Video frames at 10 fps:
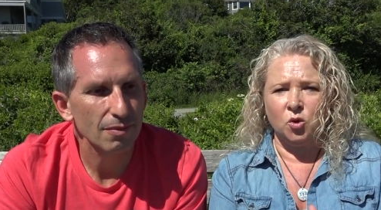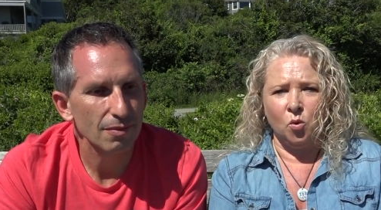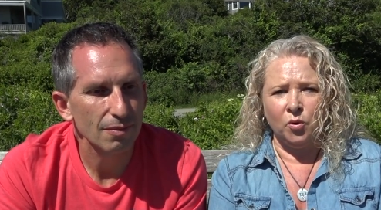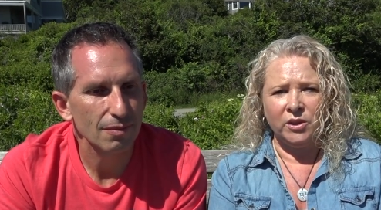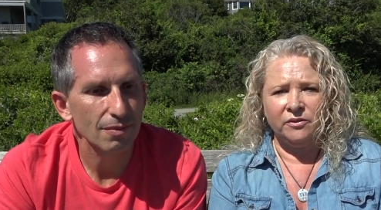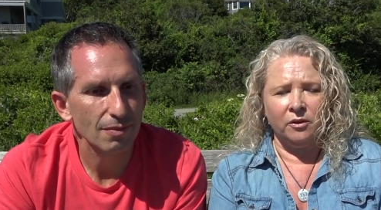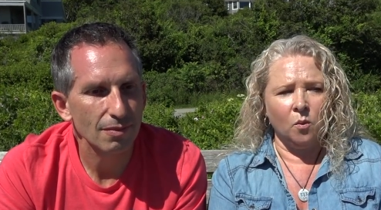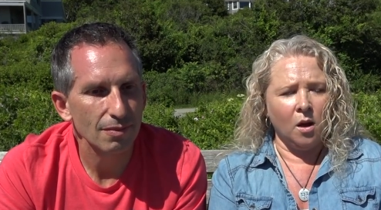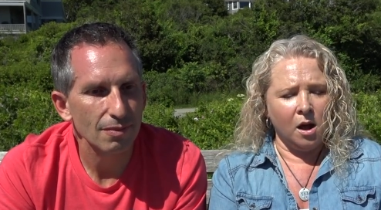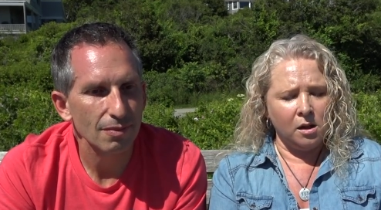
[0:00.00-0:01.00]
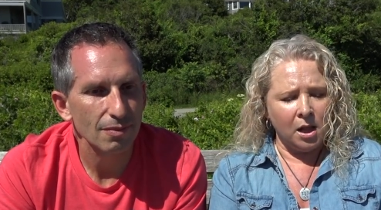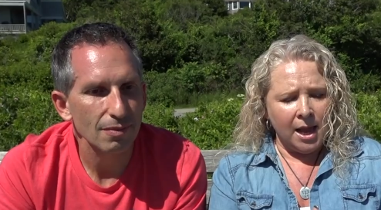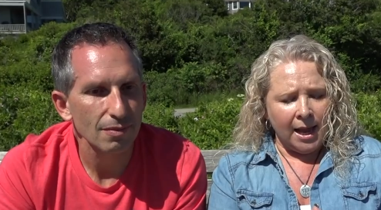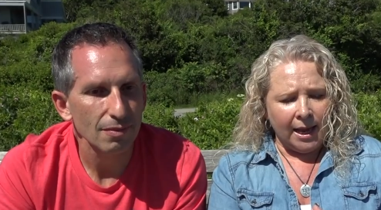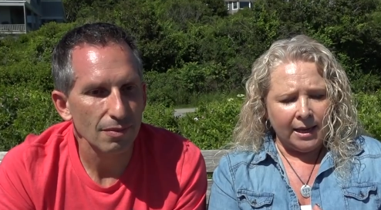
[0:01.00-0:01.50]
Speaker 1: toward this for a while
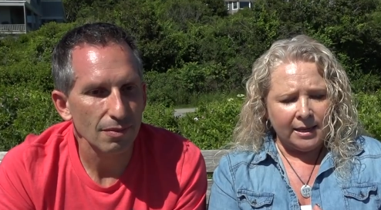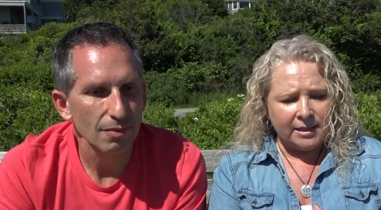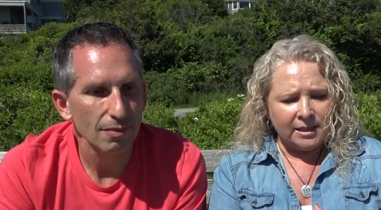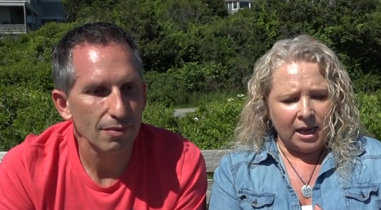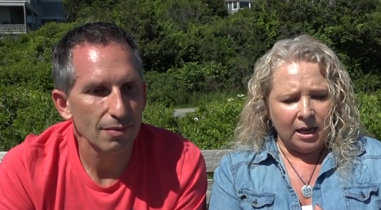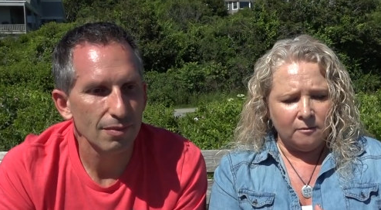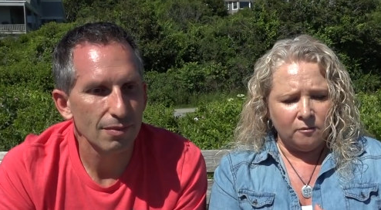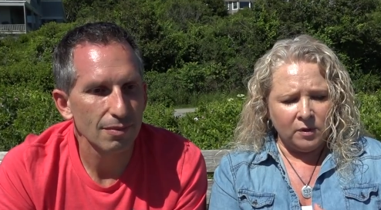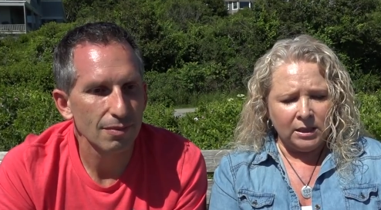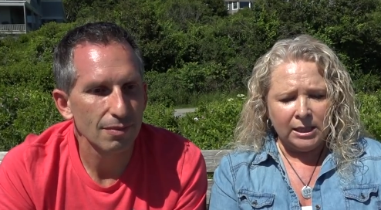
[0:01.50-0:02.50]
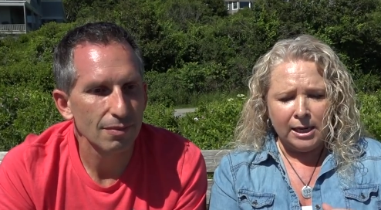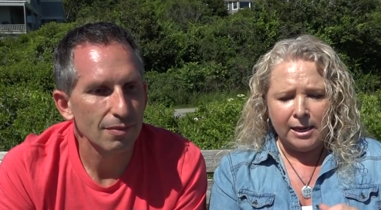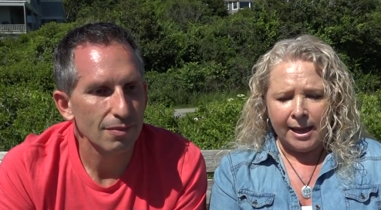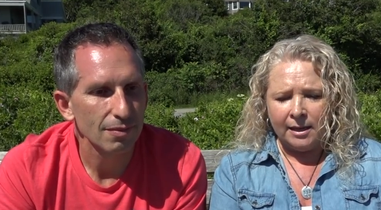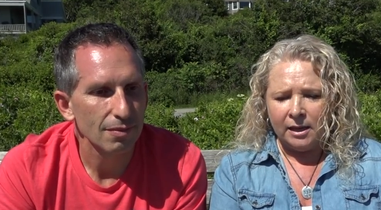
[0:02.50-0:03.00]
is um, really
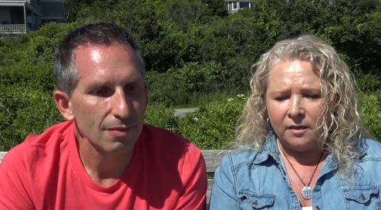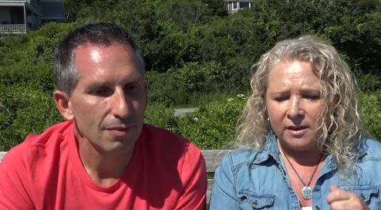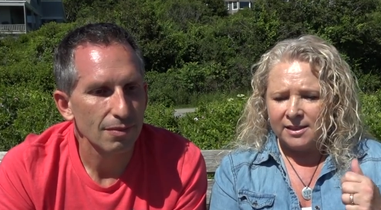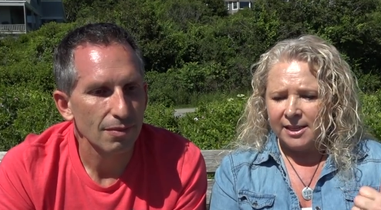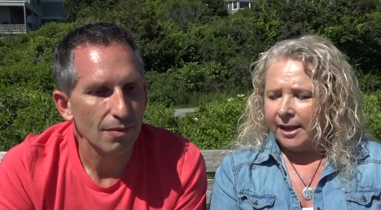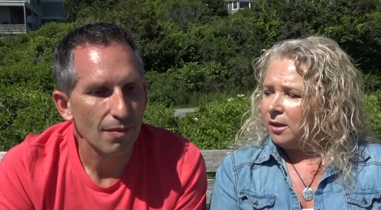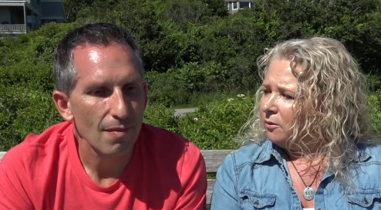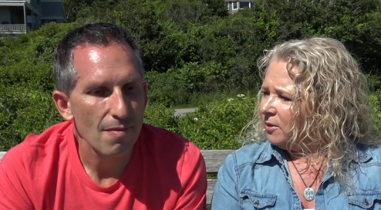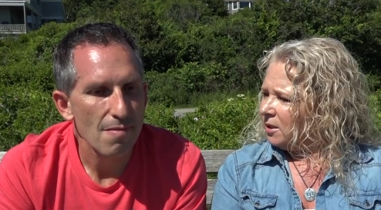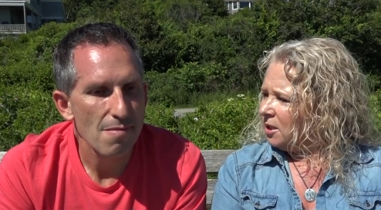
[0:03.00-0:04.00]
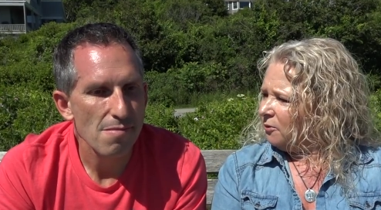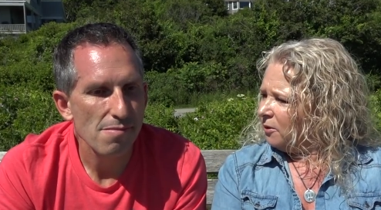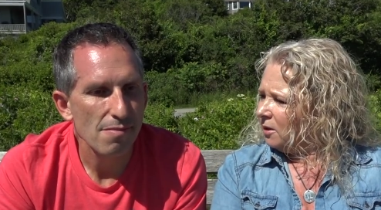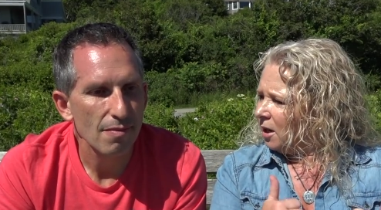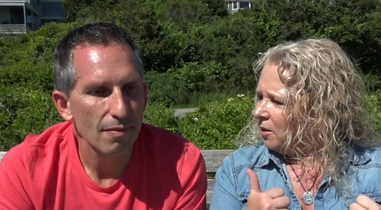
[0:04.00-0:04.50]
nailing the sale of the
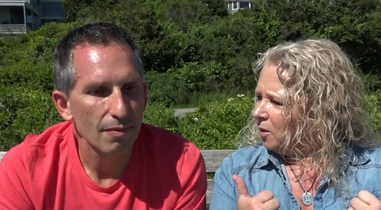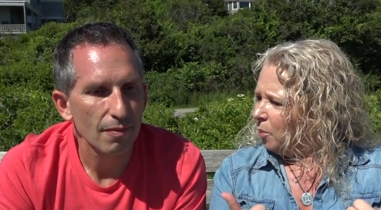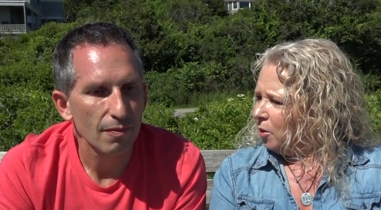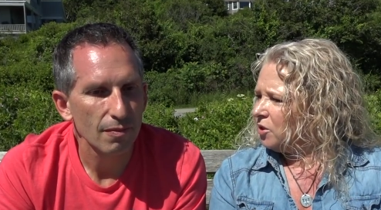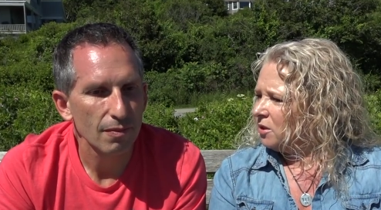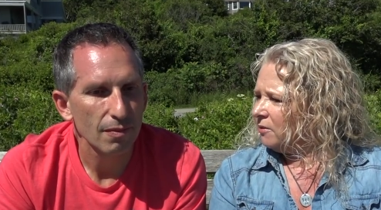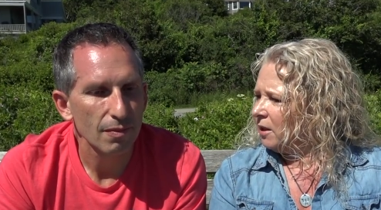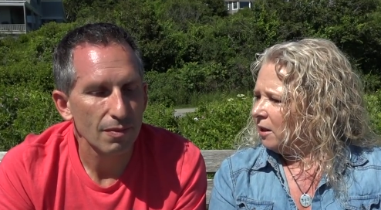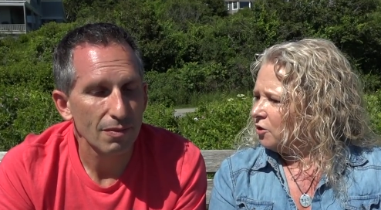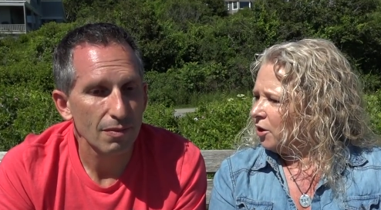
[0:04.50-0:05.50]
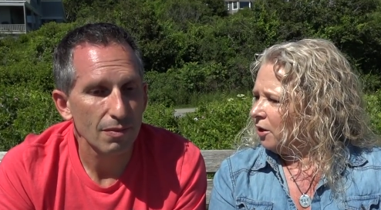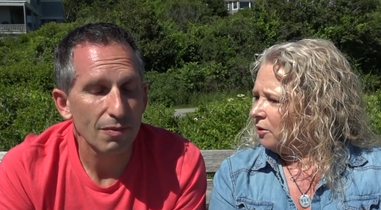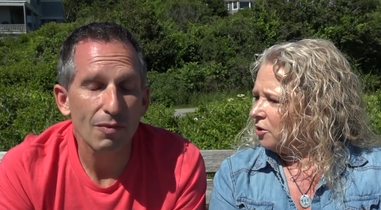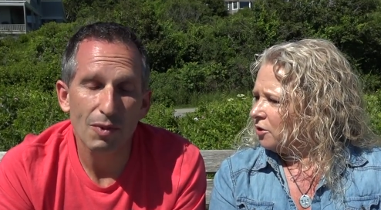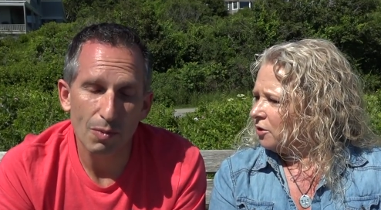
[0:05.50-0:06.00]
Tiffin and the purchase of the Country
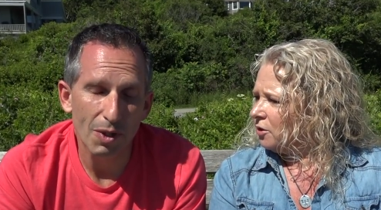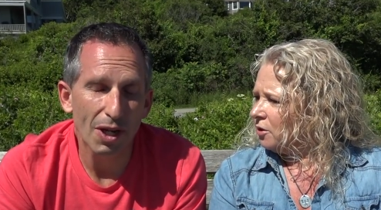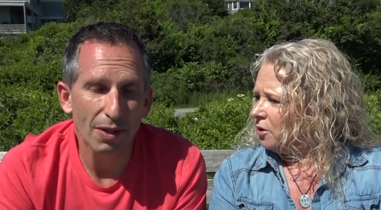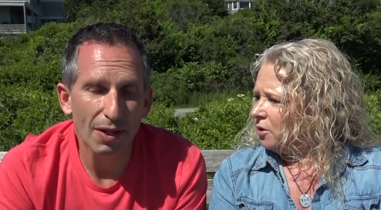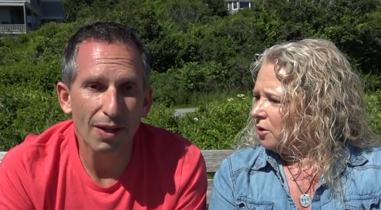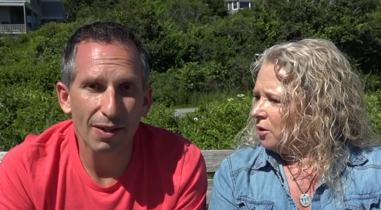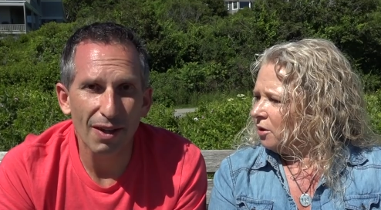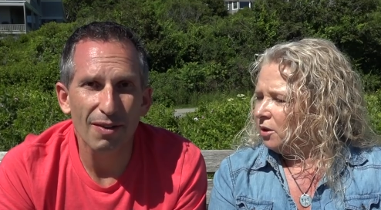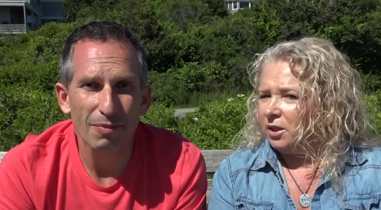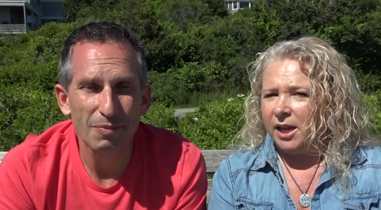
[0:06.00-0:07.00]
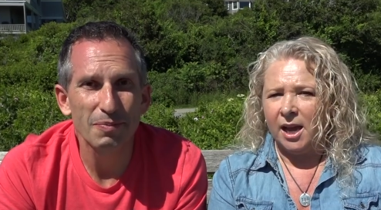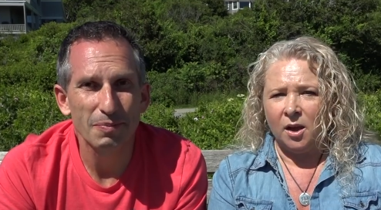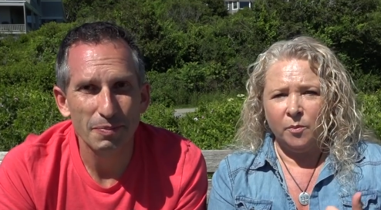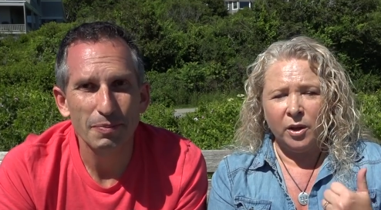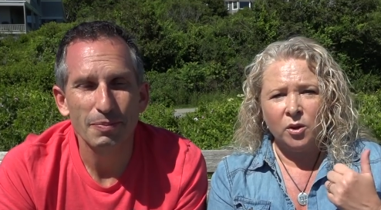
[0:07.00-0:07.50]
Coach.
Speaker 2: We nailed that, yeah.
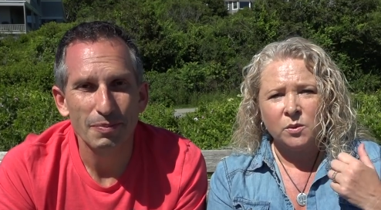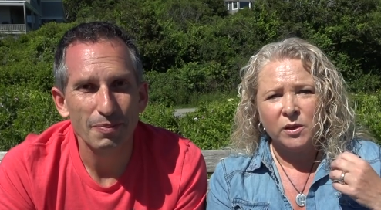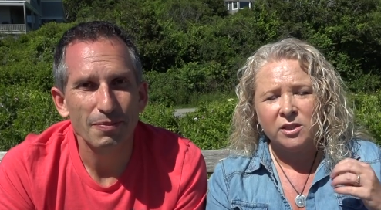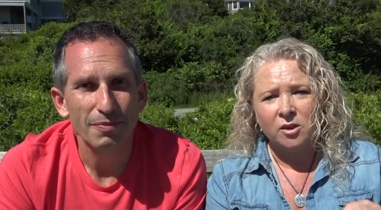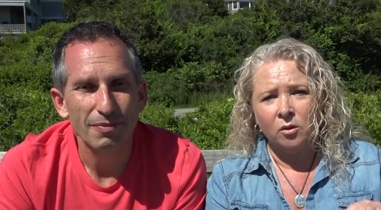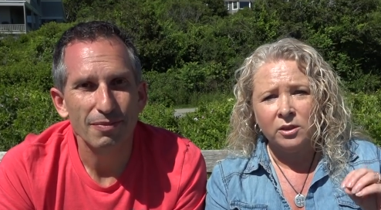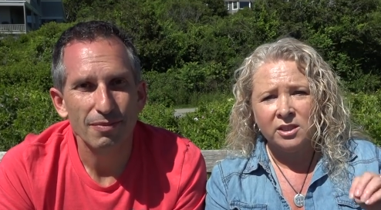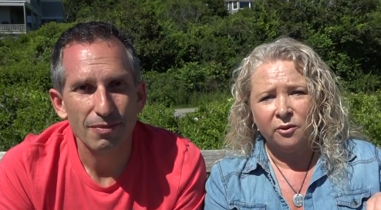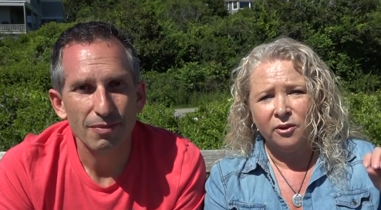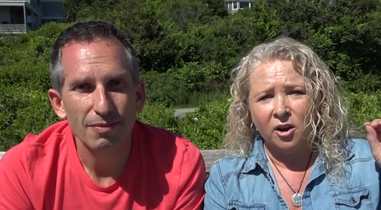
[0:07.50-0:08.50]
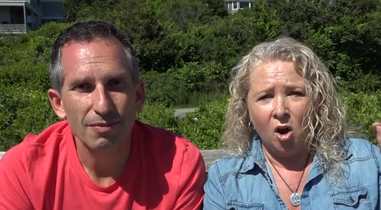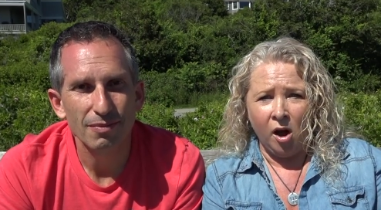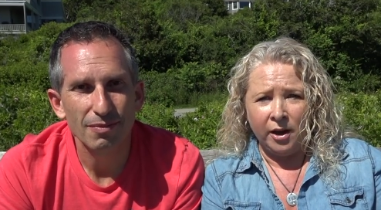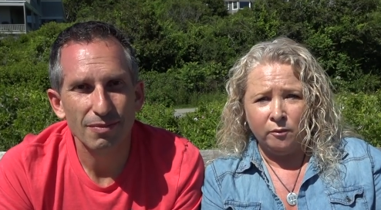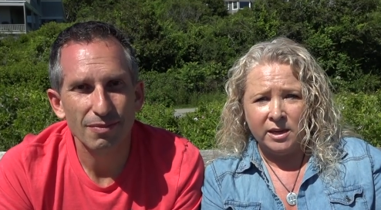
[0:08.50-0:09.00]
Speaker 1: Yeah, because we sold the Tiffin at
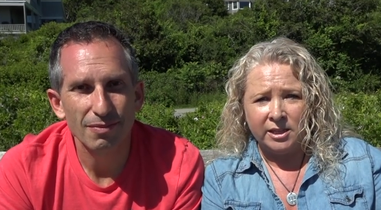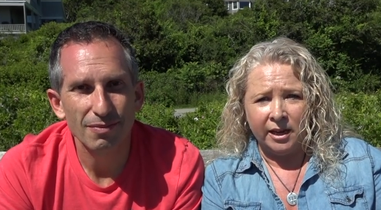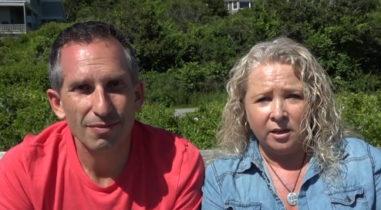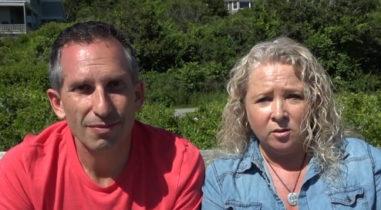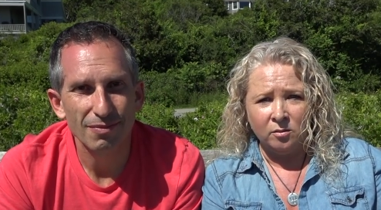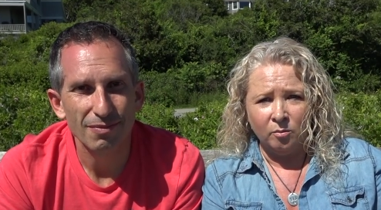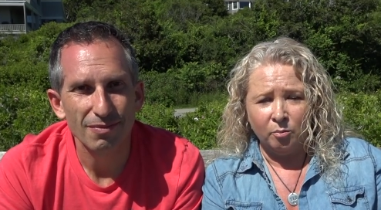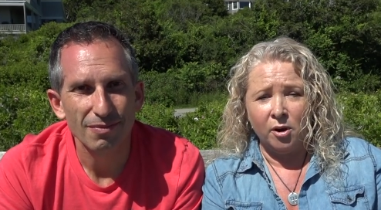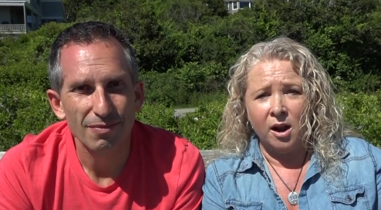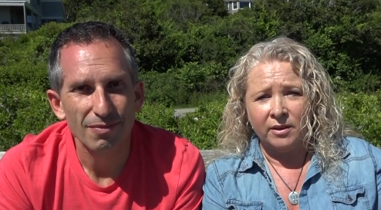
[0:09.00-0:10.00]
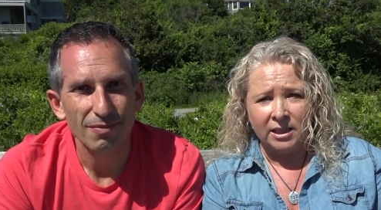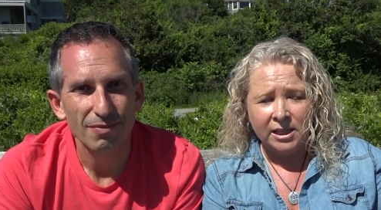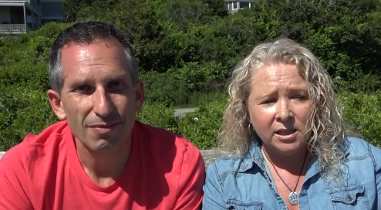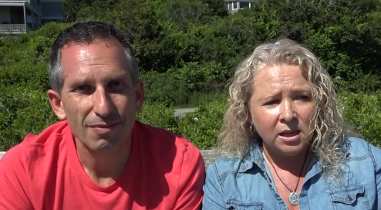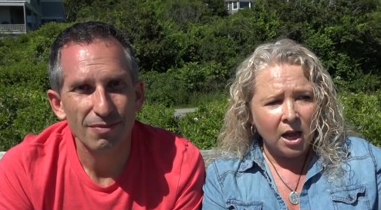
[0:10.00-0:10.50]
high retail
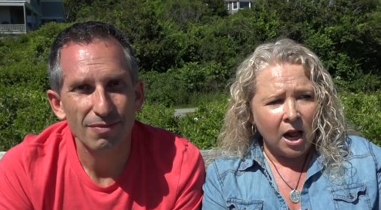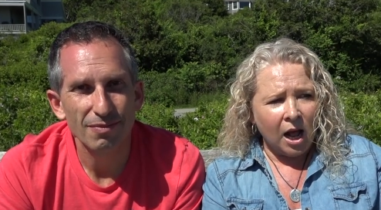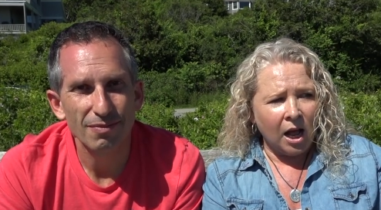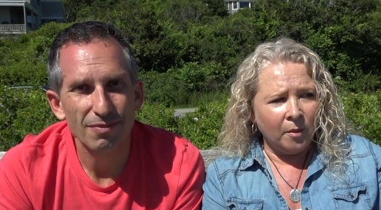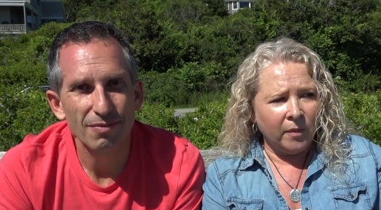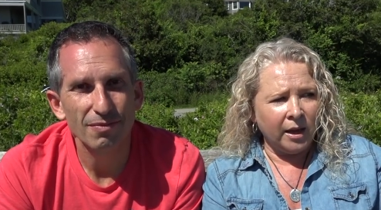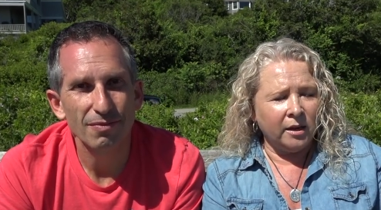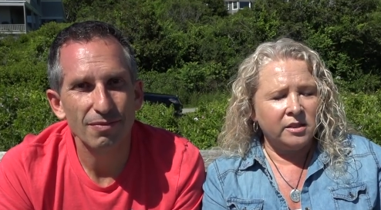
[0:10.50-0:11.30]
privately um, at a